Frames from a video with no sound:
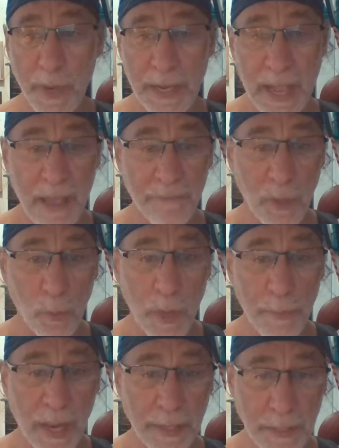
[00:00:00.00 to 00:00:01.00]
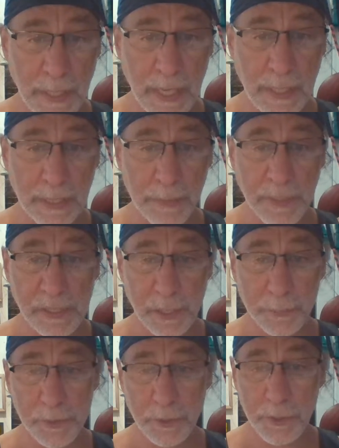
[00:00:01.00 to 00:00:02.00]
might have that we might need can be
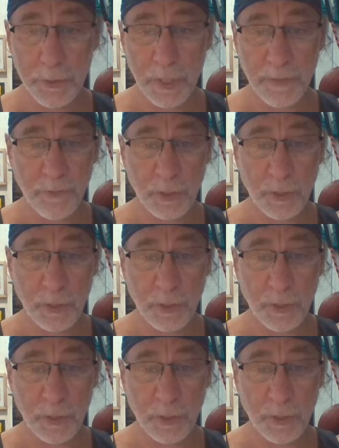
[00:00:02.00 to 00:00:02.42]
substituted.